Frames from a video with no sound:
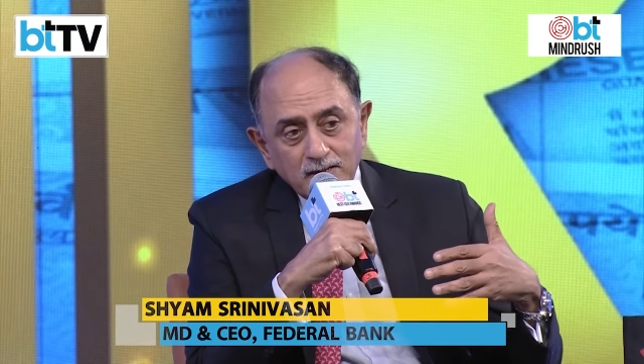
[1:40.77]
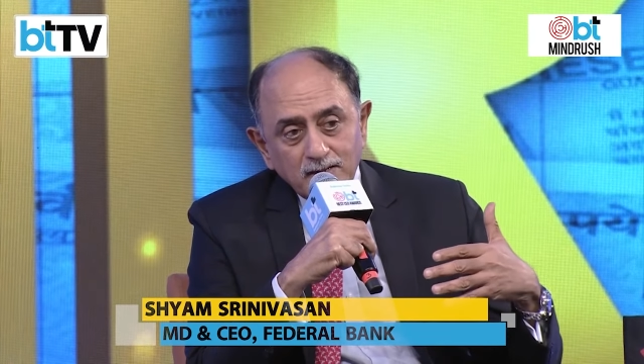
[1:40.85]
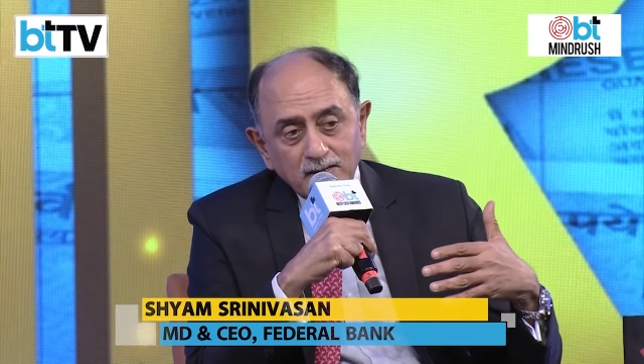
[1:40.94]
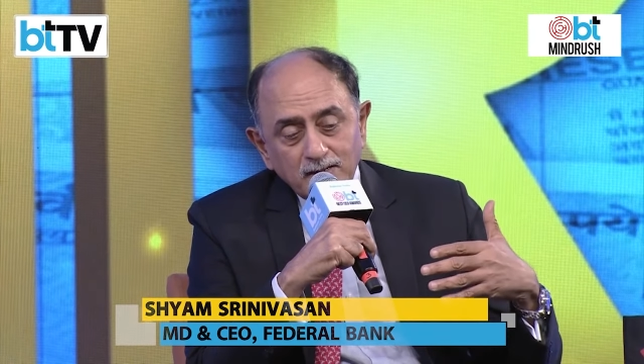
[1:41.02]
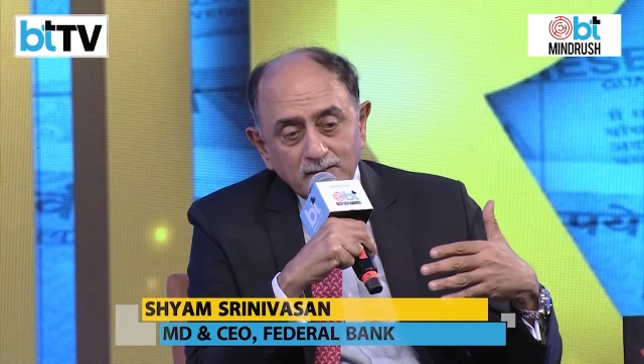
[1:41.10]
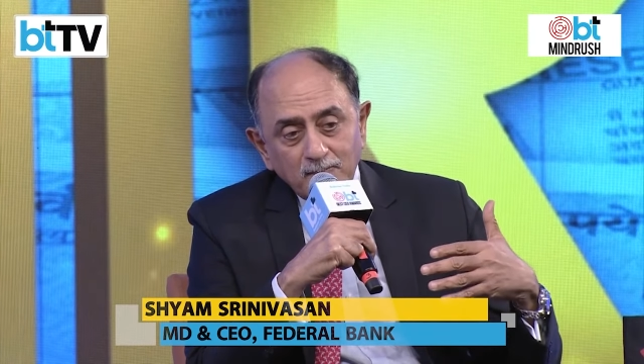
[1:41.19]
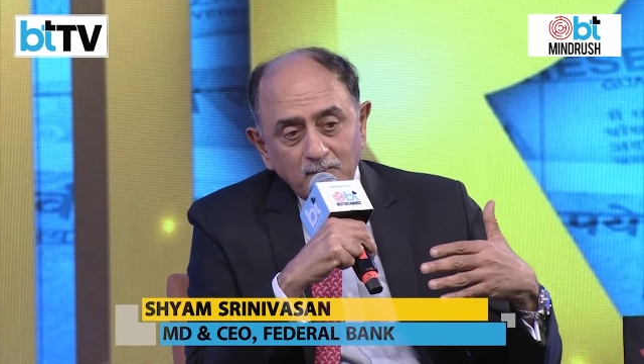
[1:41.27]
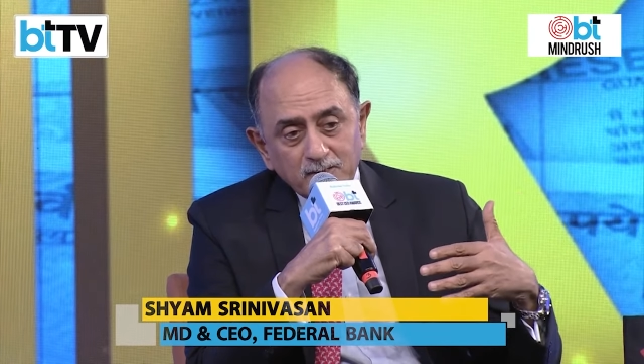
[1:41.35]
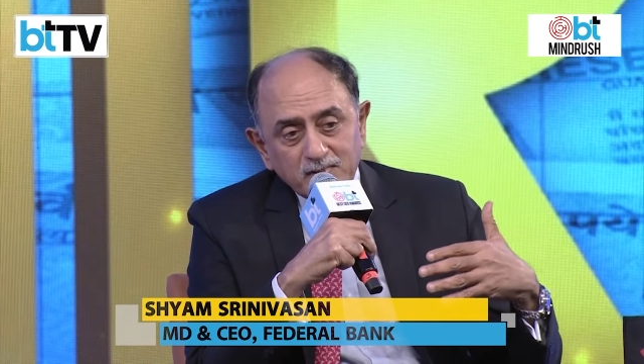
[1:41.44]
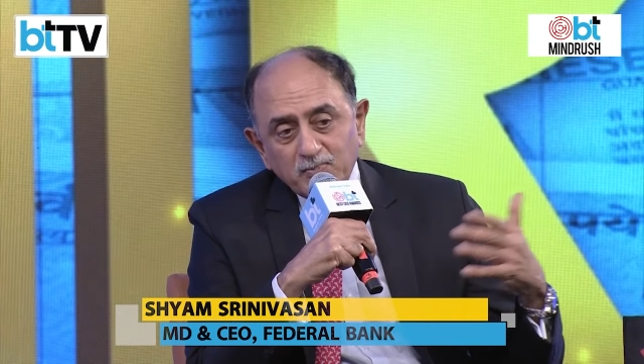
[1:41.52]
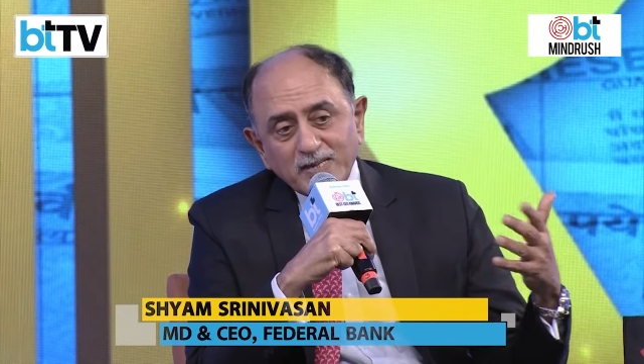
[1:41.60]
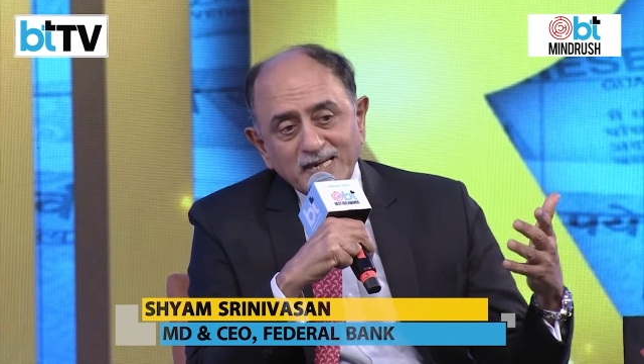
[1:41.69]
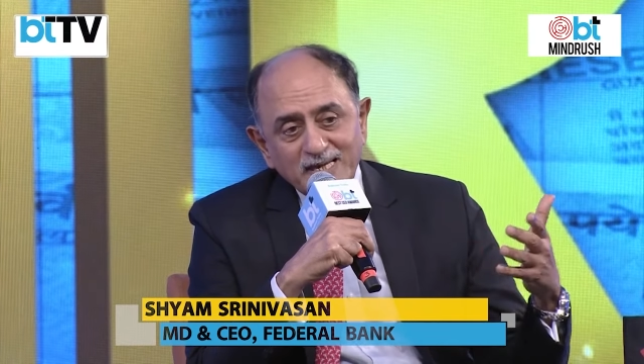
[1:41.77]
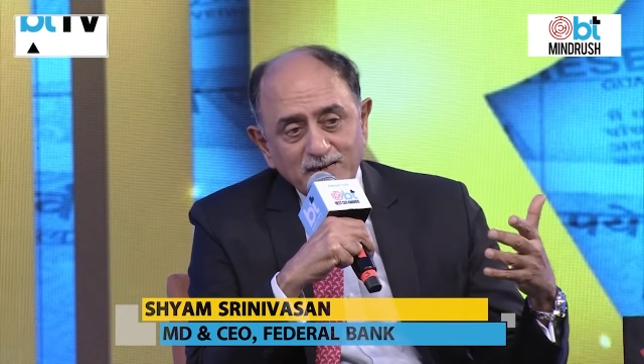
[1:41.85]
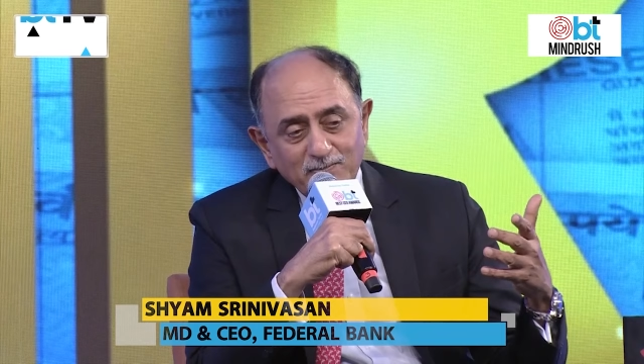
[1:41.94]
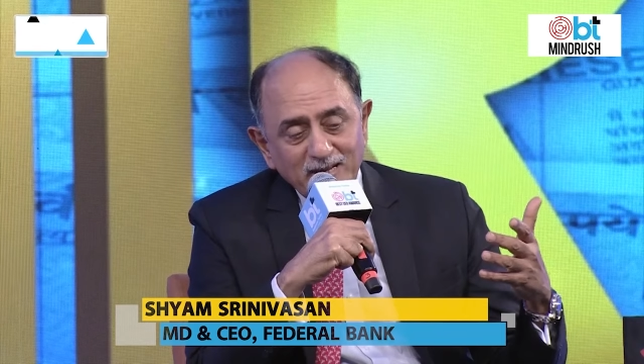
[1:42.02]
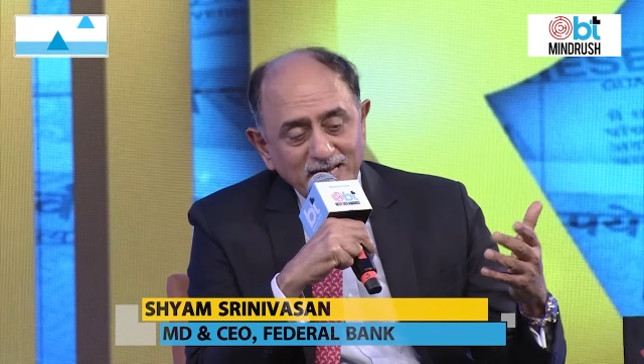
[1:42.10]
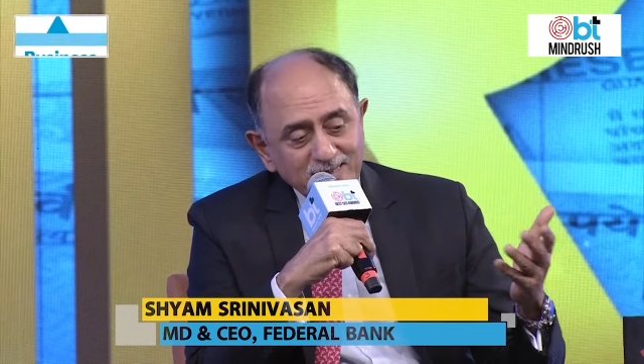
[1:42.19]
Uh, typically a
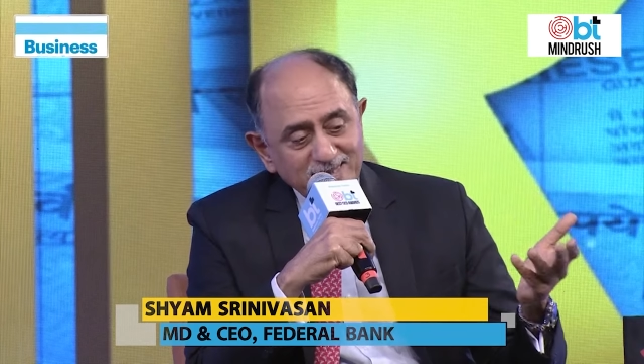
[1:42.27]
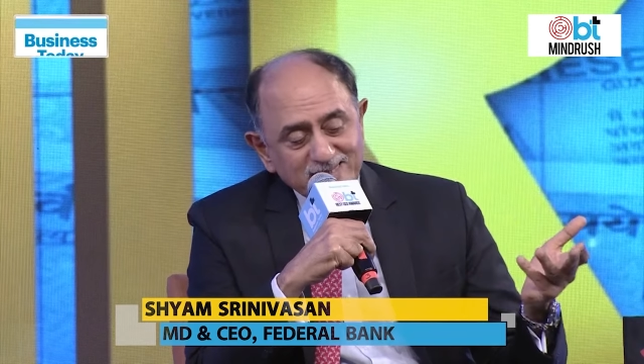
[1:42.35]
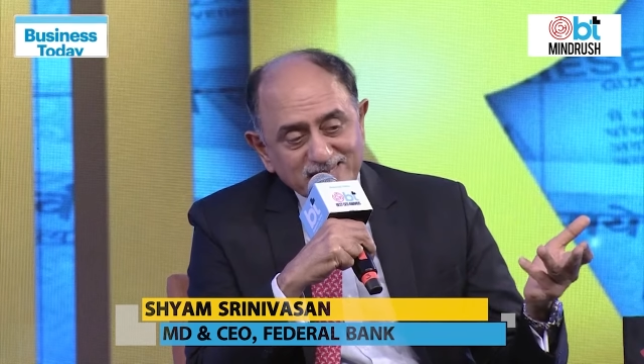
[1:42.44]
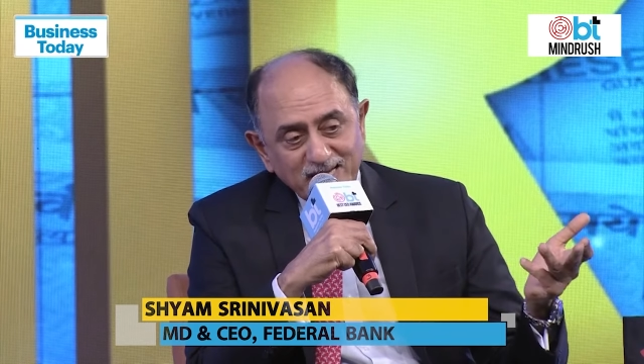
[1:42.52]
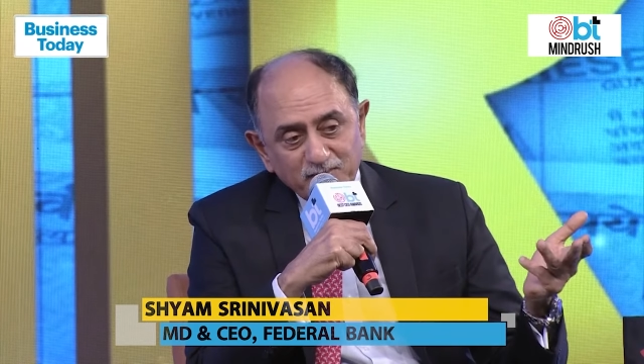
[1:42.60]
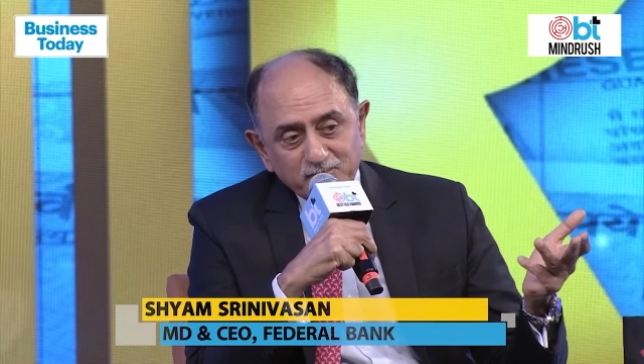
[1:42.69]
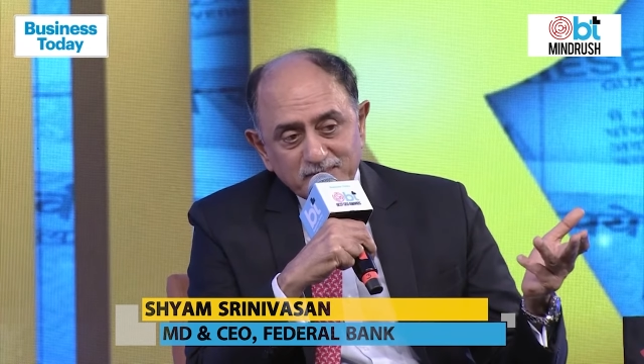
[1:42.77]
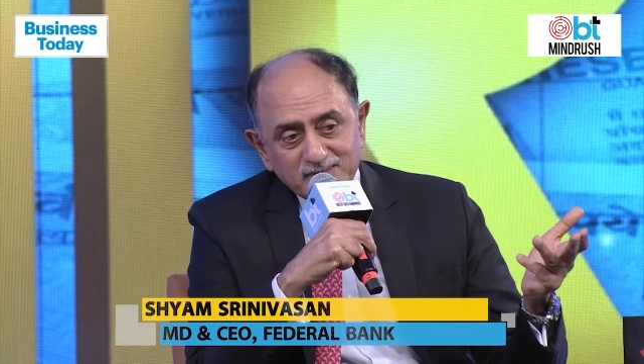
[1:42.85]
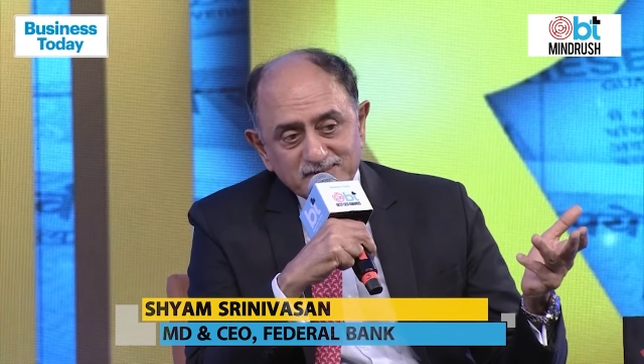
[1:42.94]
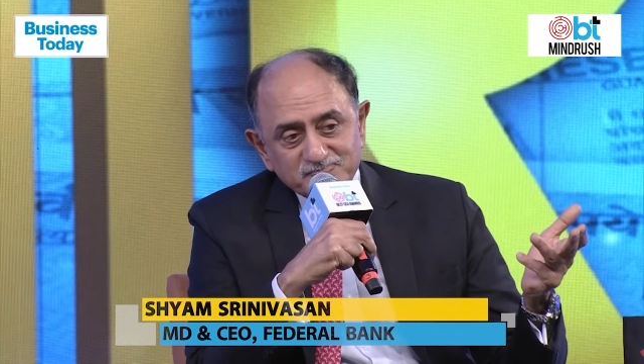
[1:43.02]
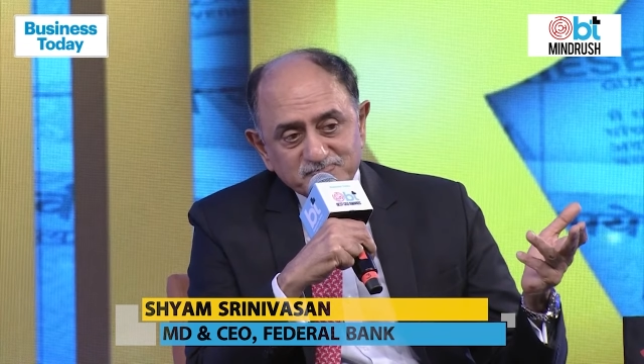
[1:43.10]
bank needs capital,